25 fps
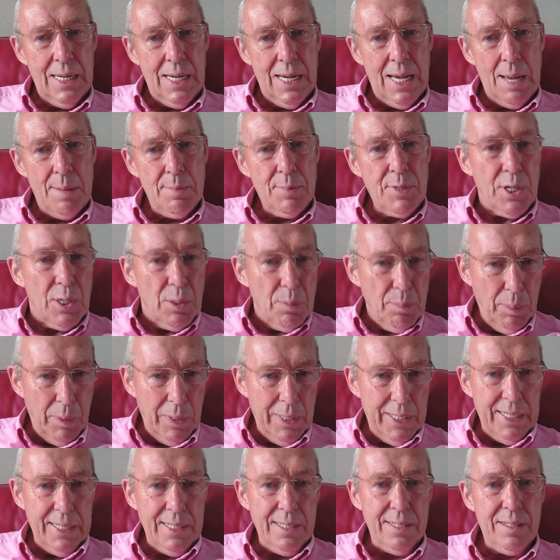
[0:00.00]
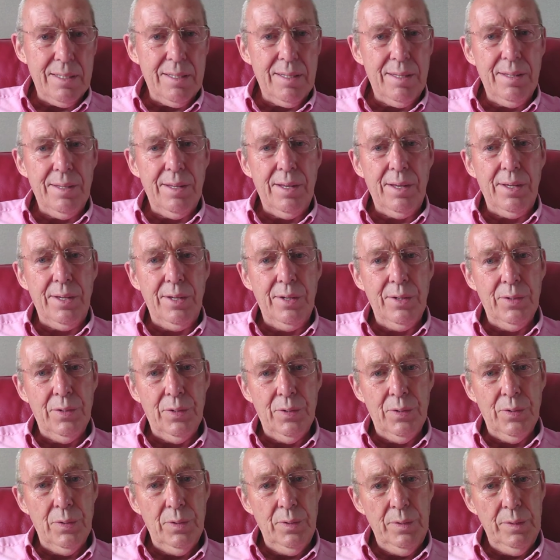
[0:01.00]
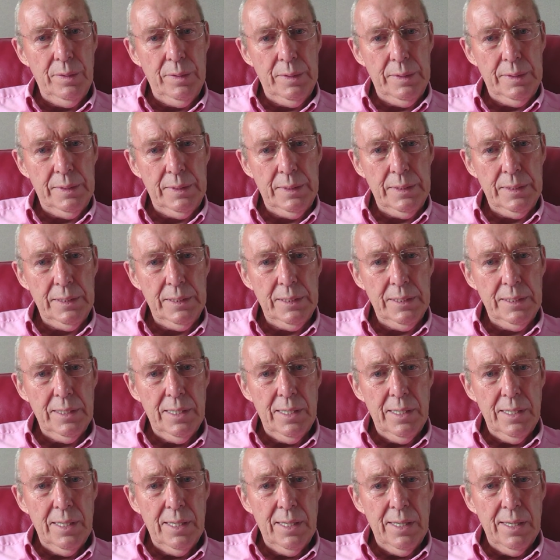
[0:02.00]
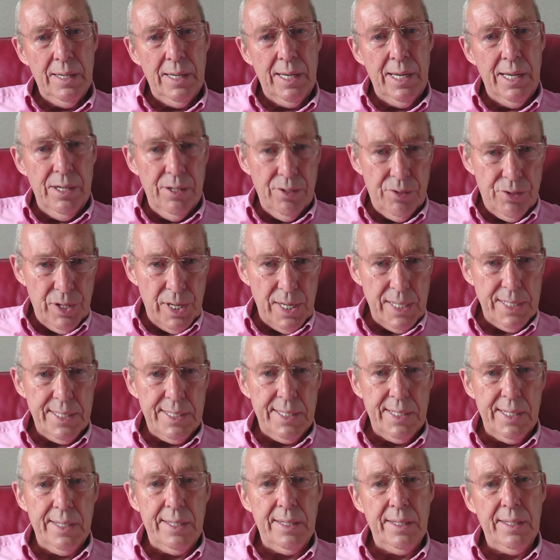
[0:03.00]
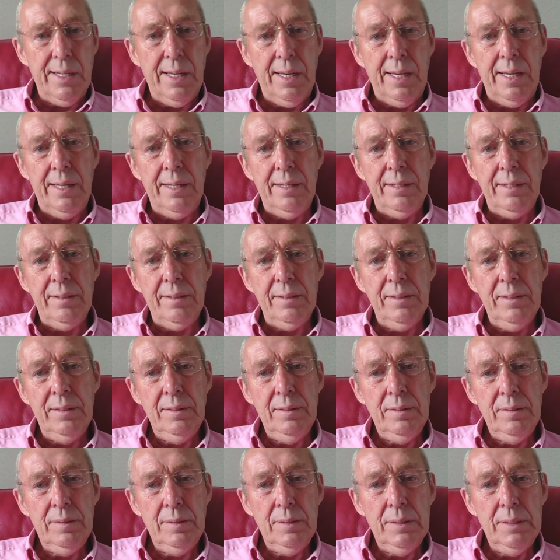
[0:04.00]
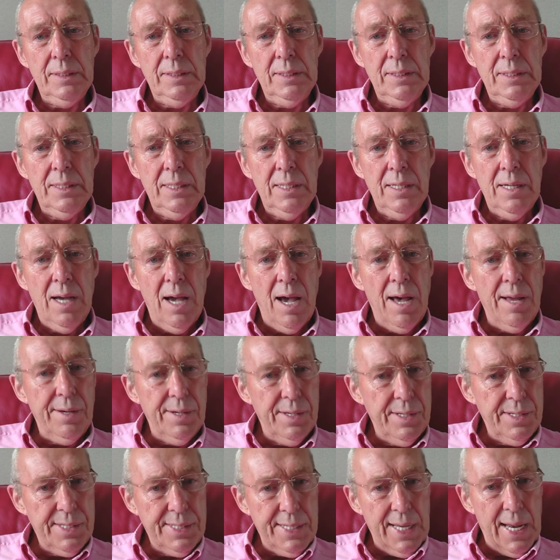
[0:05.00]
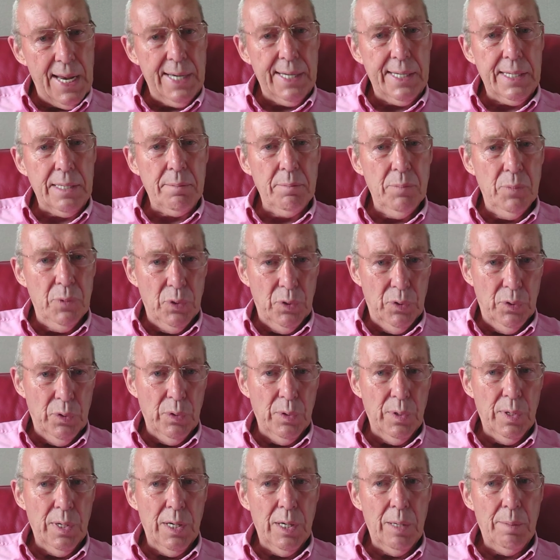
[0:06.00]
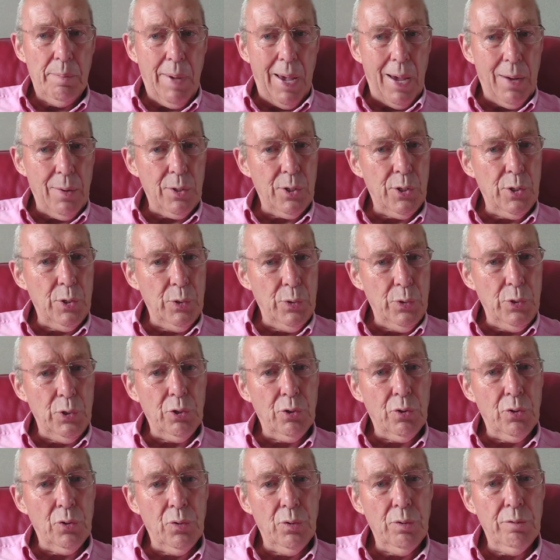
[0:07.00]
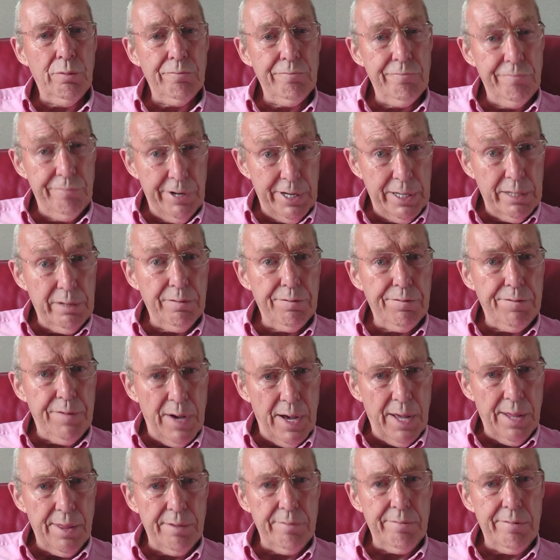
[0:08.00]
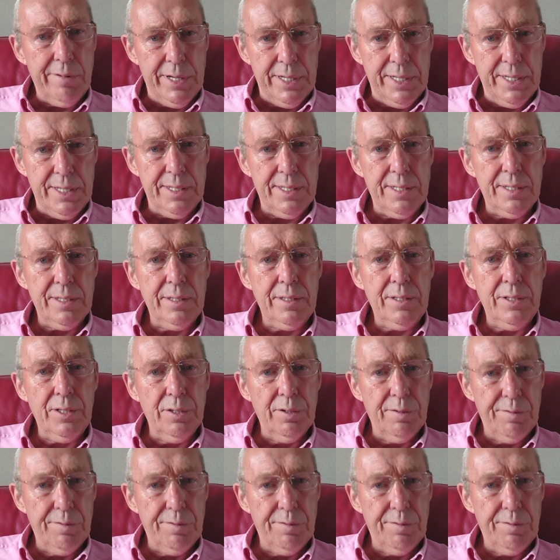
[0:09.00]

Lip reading: I'm so pleased that you're interested in understanding more about who your real Father is, your